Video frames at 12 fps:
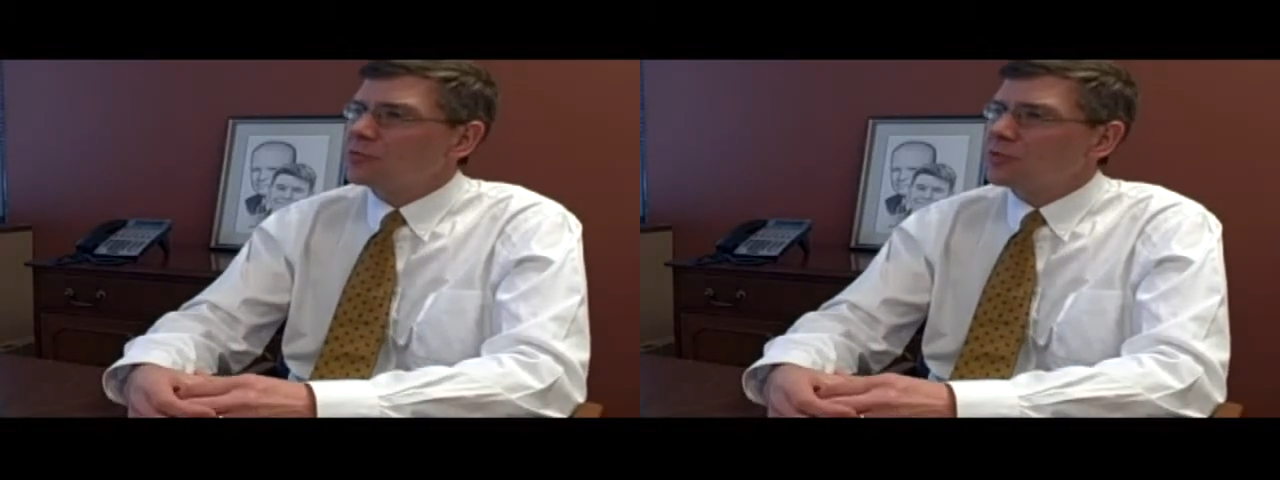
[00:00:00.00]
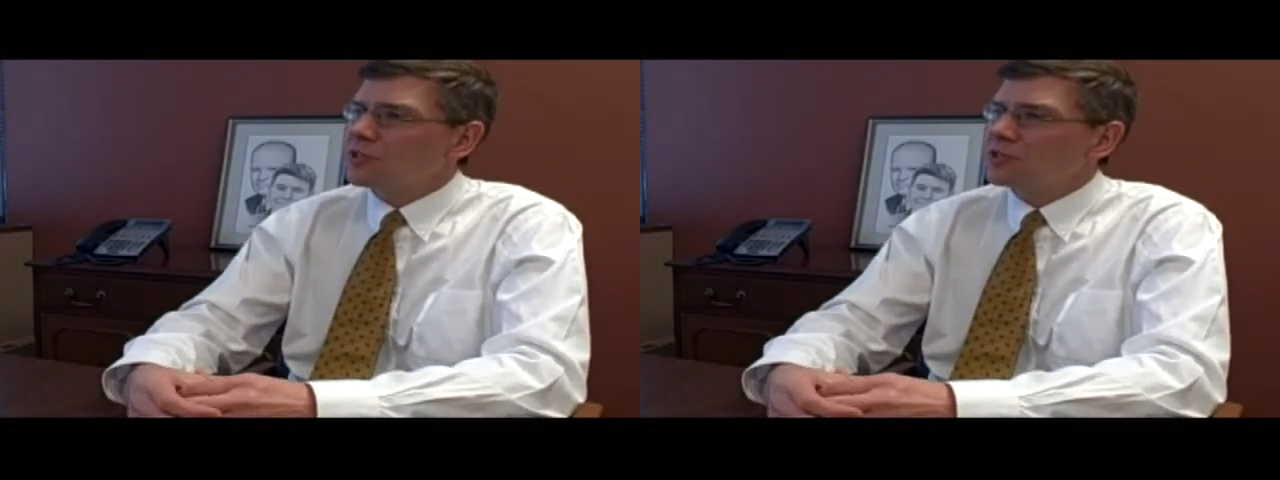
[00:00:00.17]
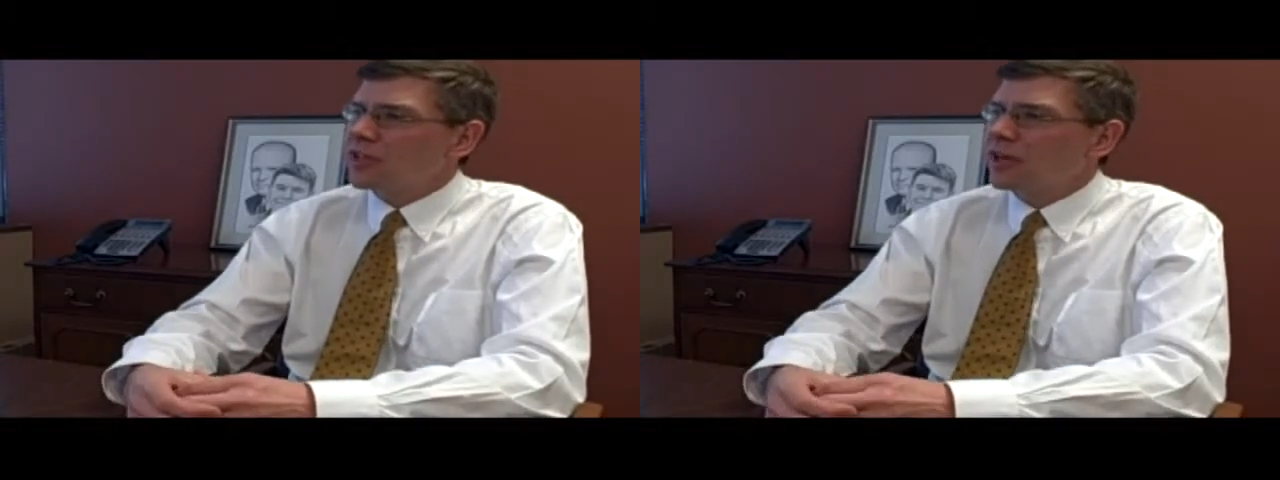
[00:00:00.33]

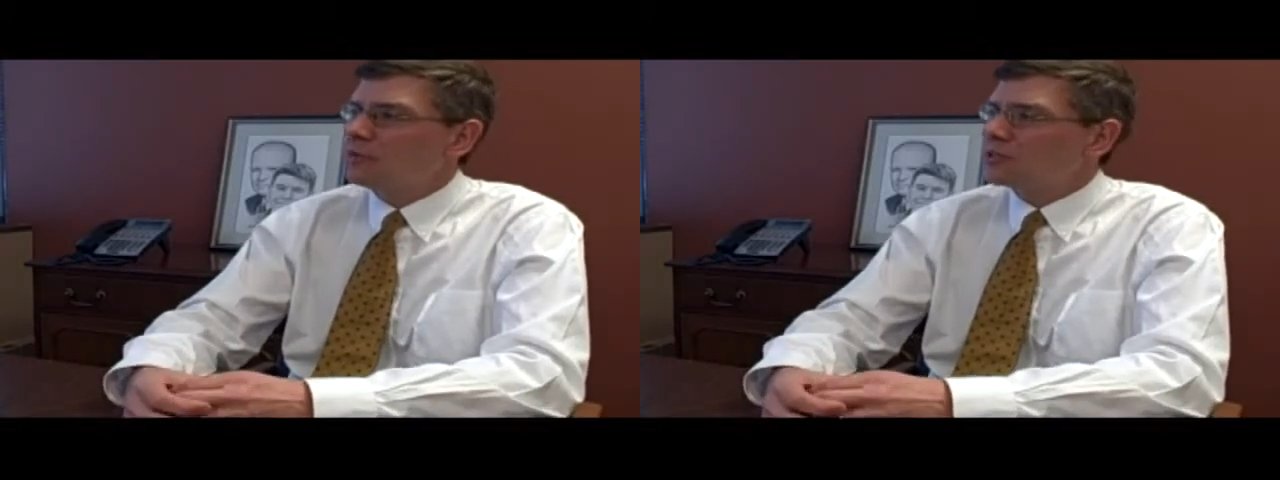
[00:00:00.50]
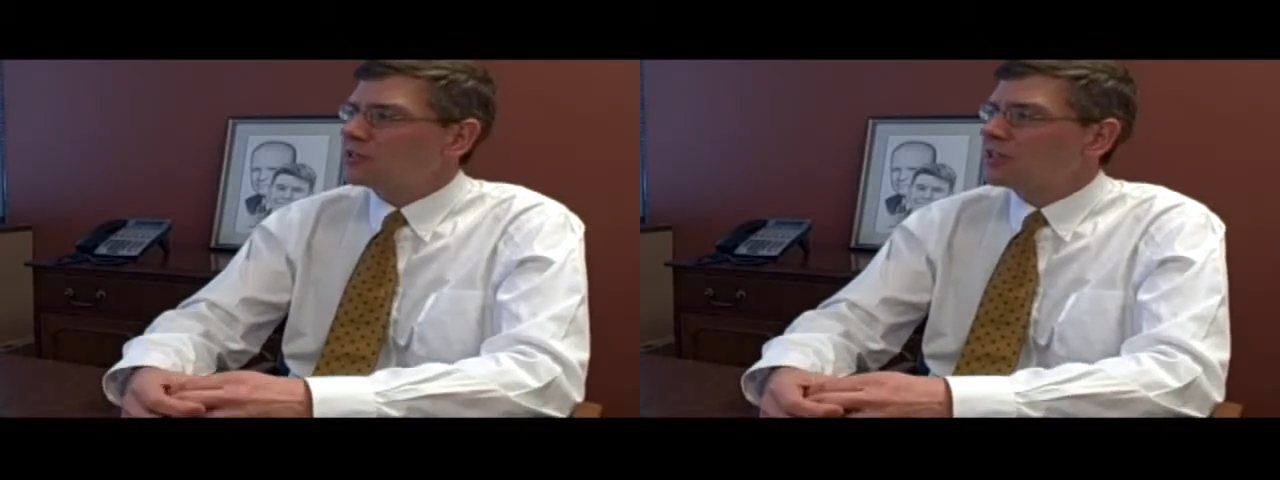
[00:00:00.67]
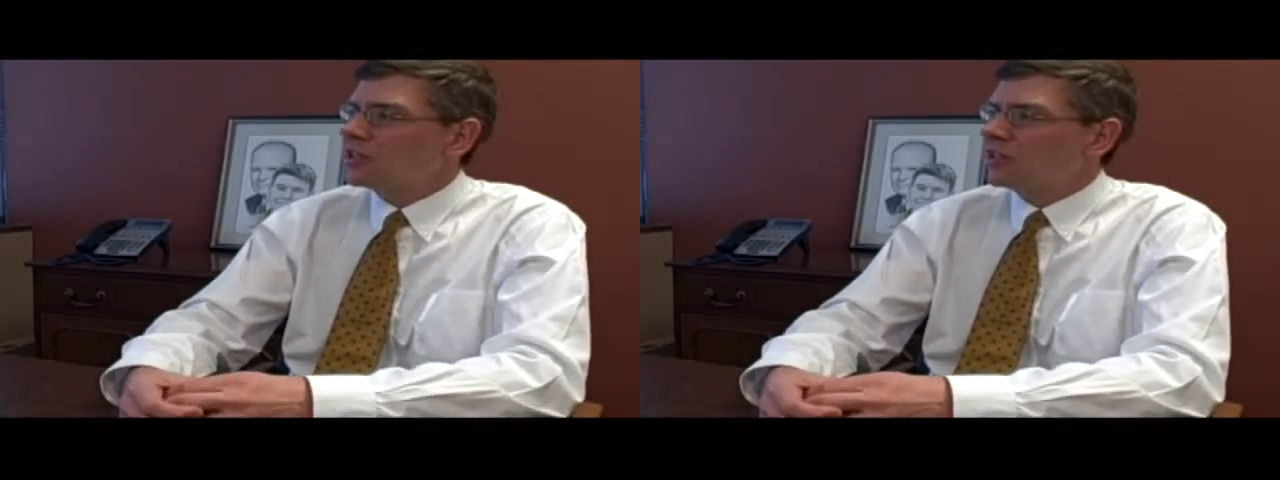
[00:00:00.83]
because I was
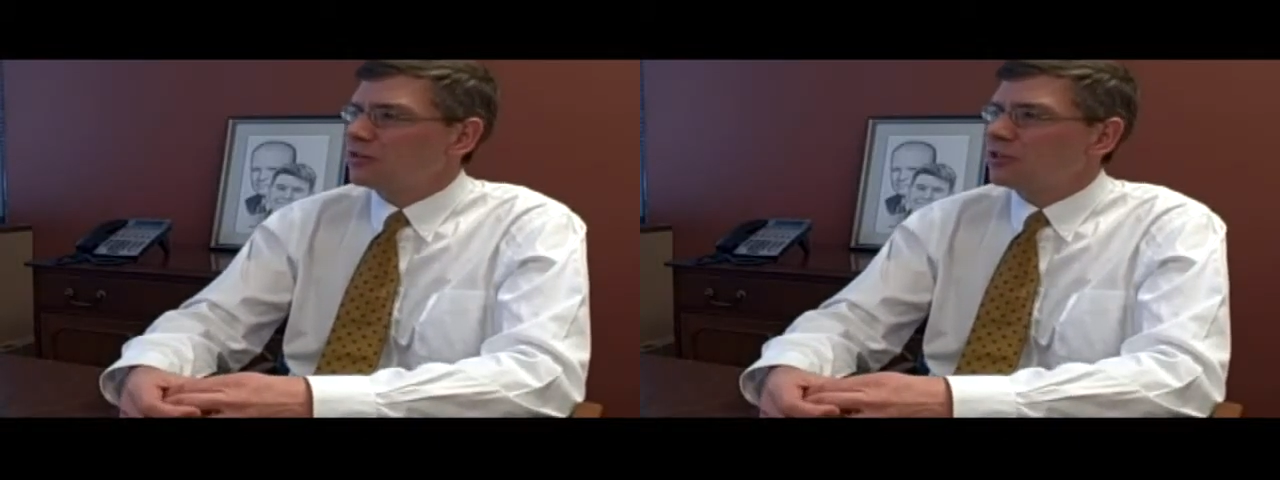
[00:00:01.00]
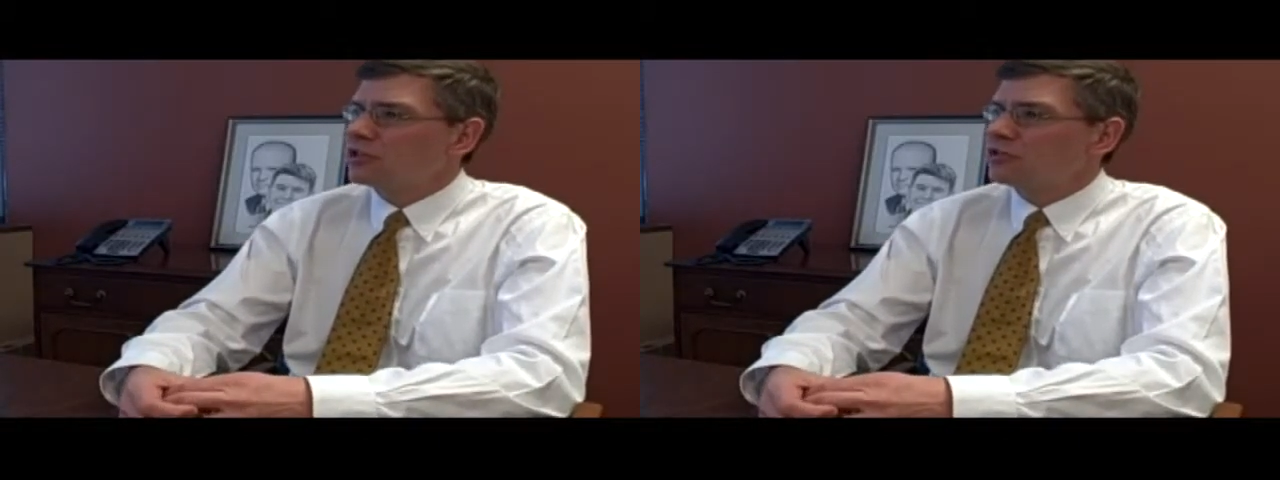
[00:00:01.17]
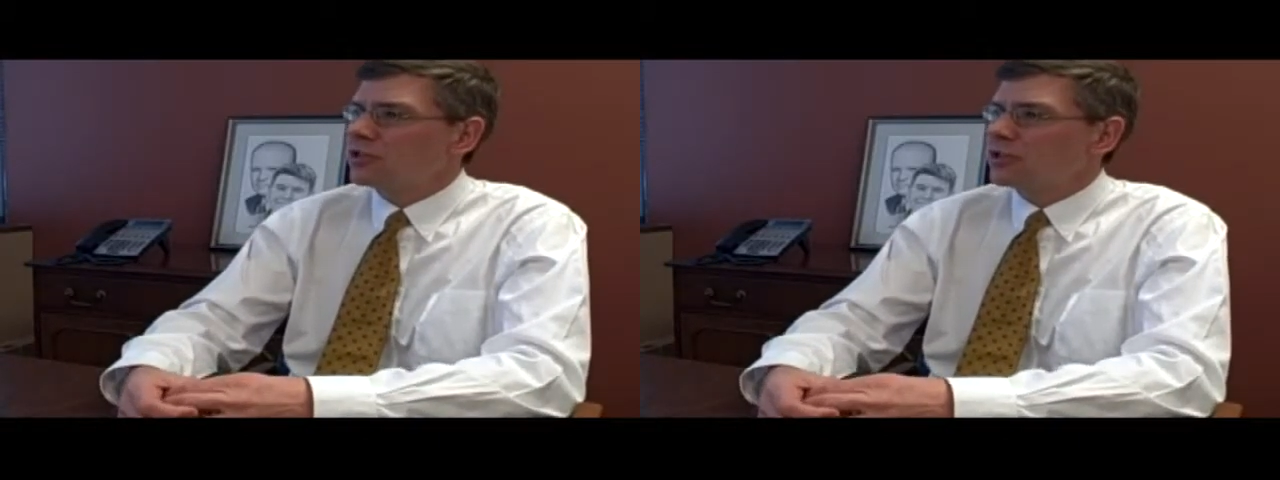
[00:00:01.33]
thinking
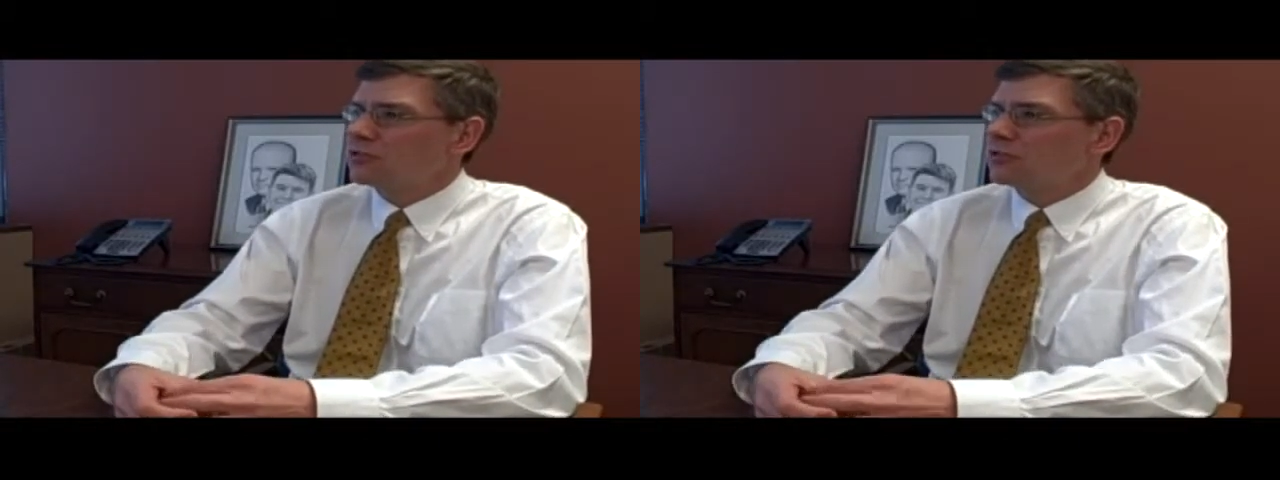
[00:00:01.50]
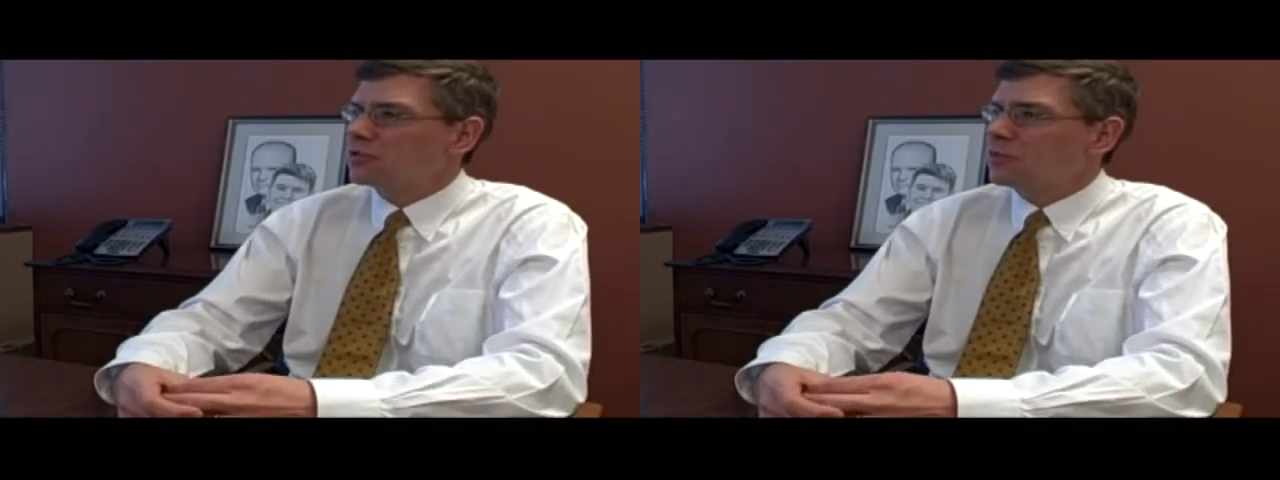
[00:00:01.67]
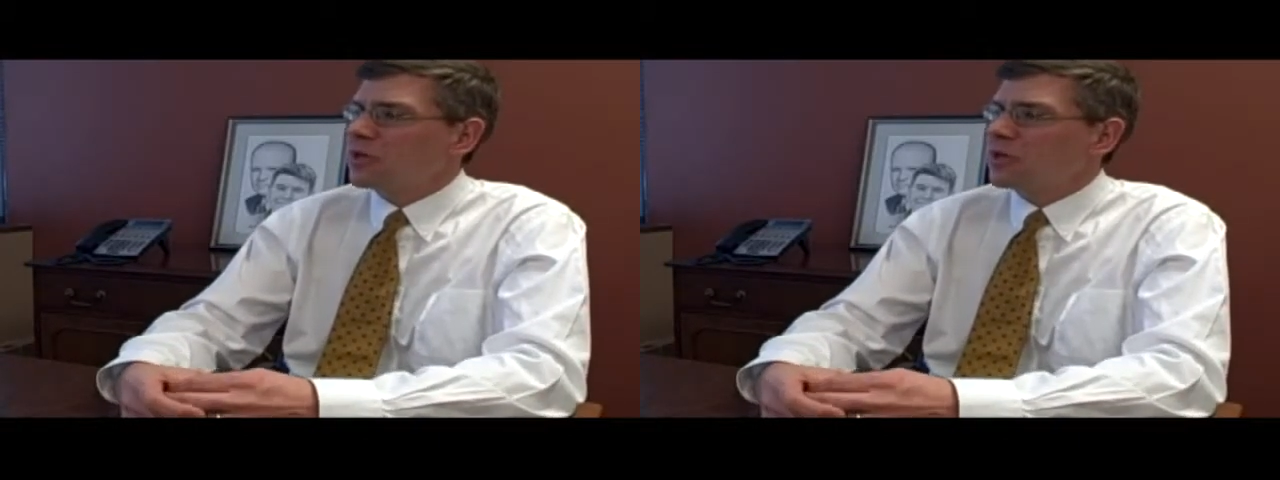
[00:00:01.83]
initially this was going to be a